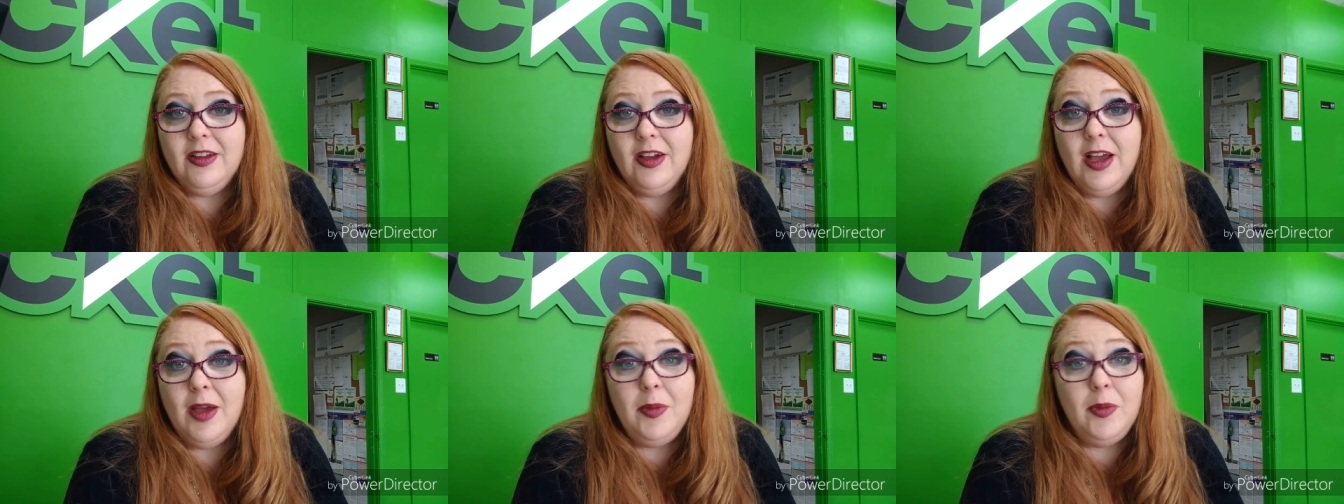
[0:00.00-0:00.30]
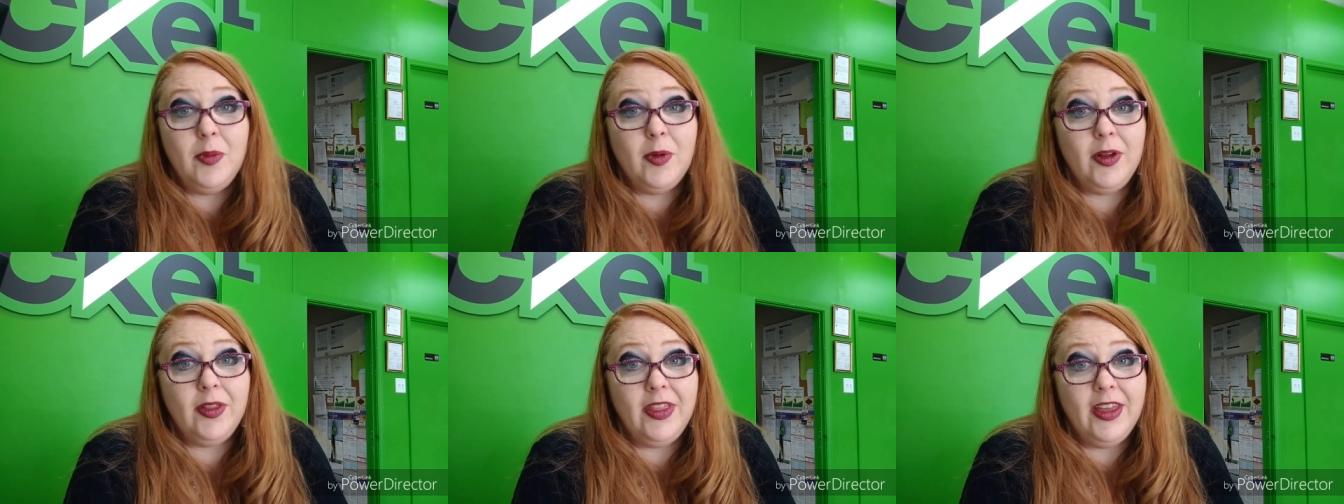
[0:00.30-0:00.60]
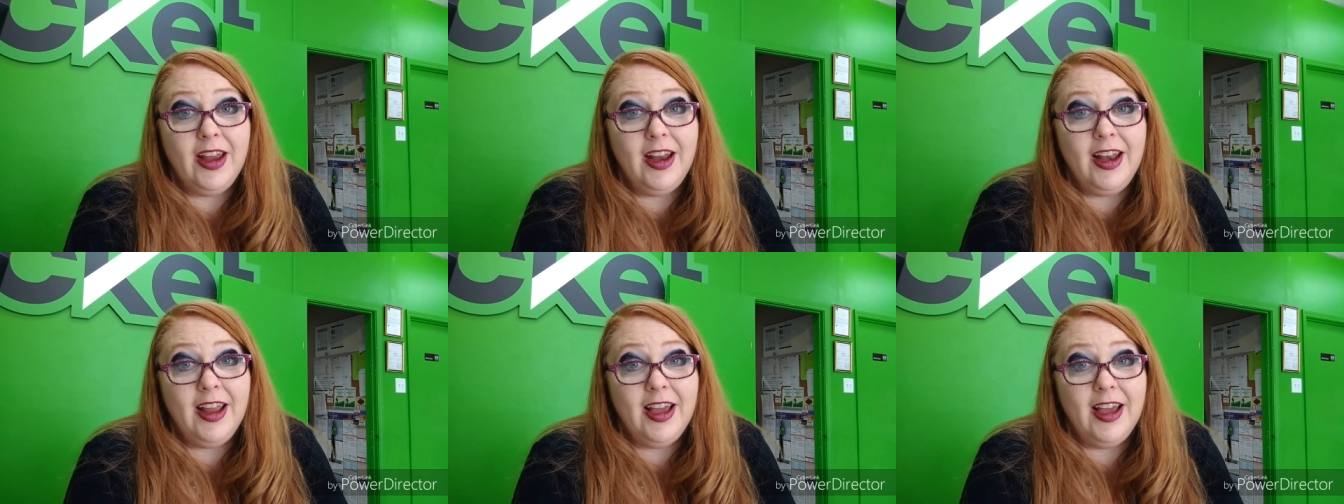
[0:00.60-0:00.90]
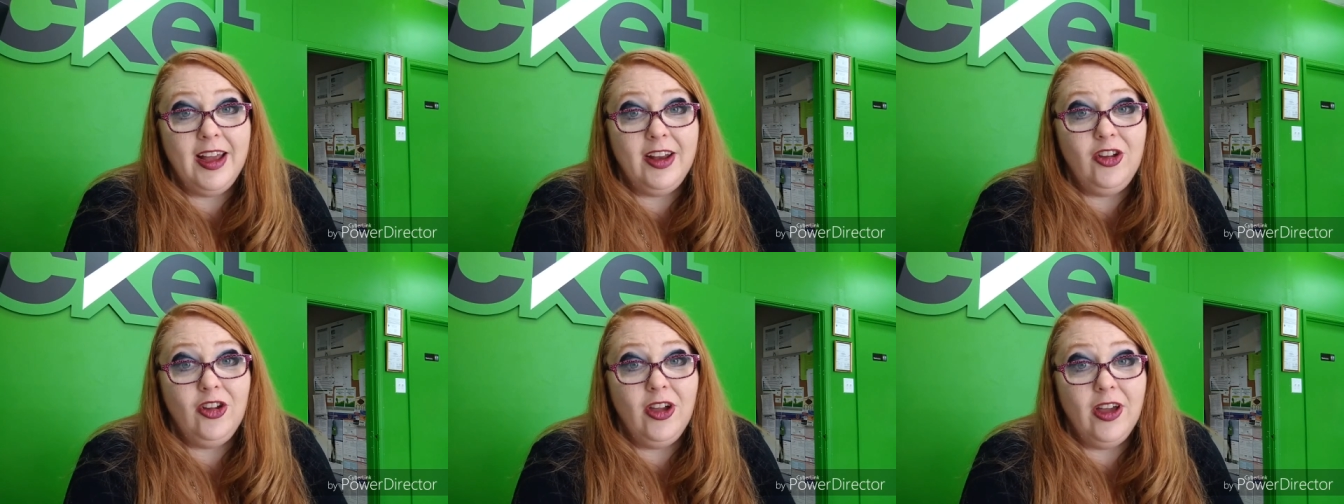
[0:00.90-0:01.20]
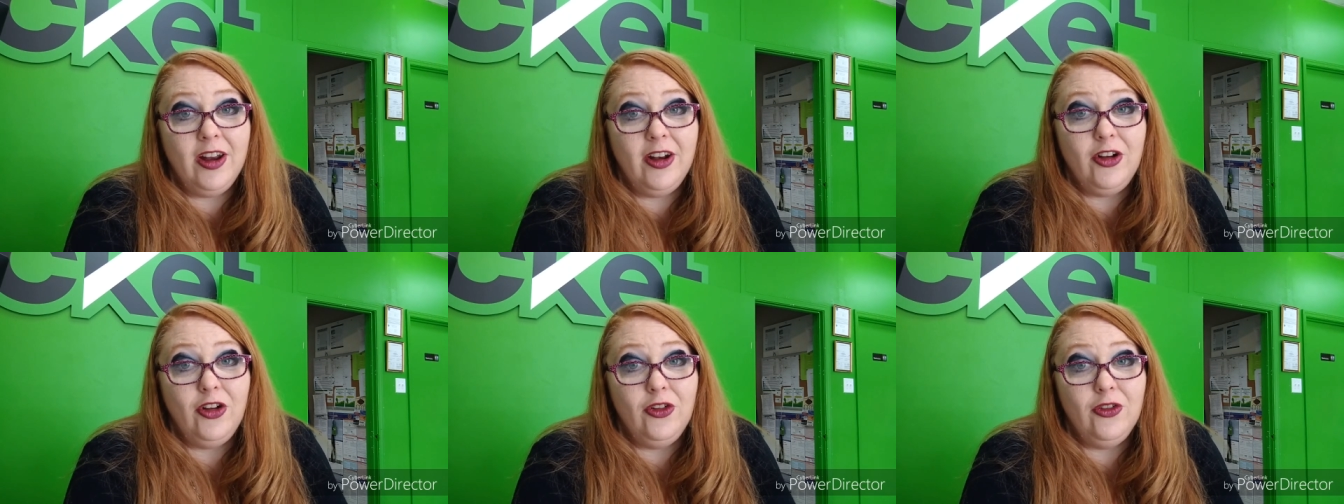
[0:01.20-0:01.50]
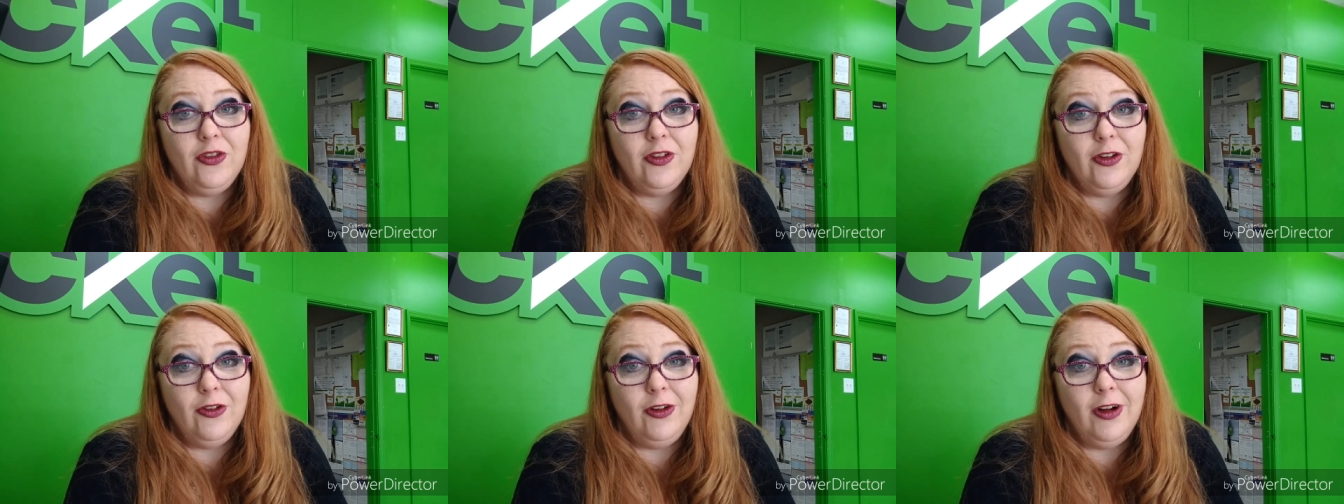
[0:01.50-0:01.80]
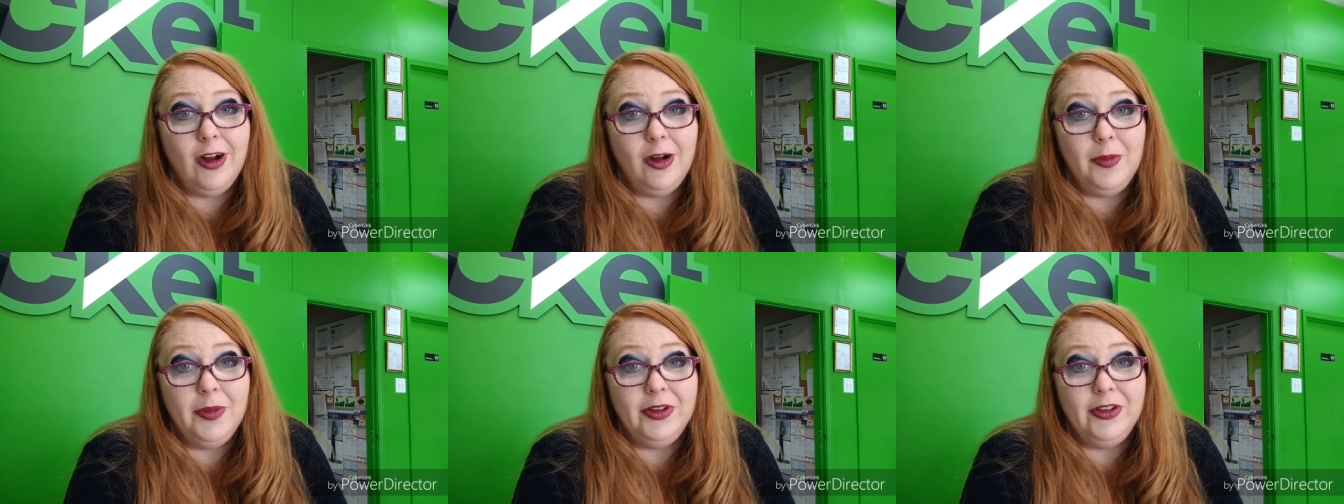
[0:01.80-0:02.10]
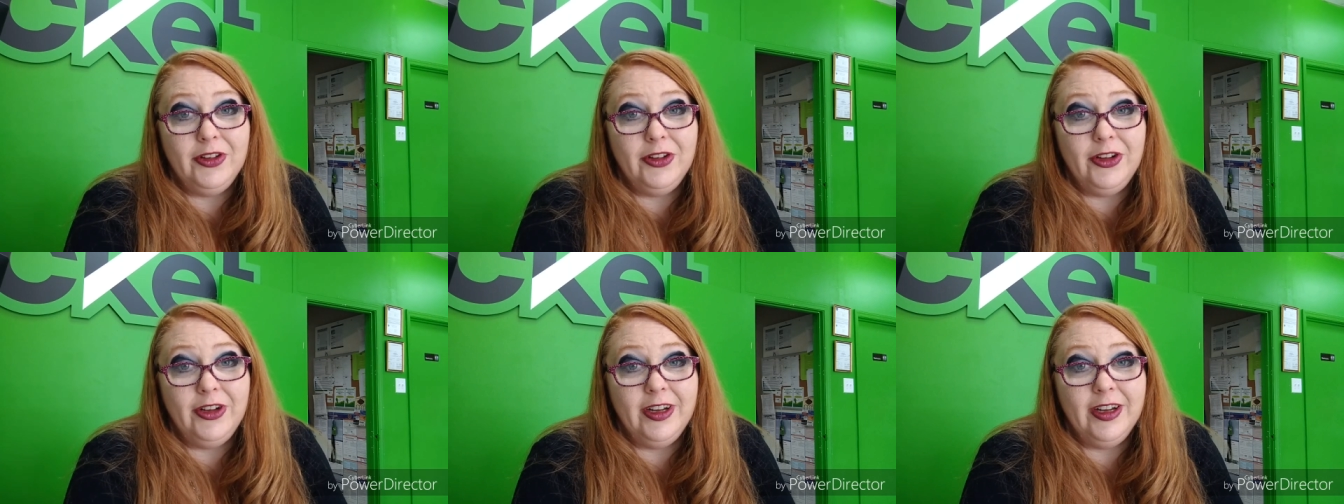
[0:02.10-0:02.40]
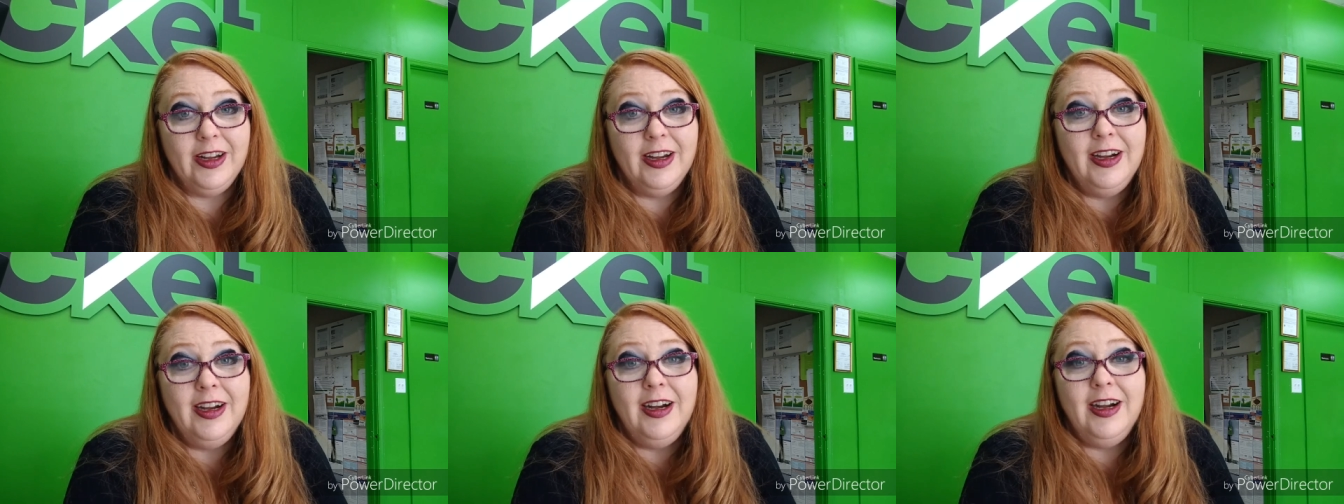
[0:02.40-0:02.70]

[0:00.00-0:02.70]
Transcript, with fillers: So happy birthday, Dad. You got a new phone coming to you.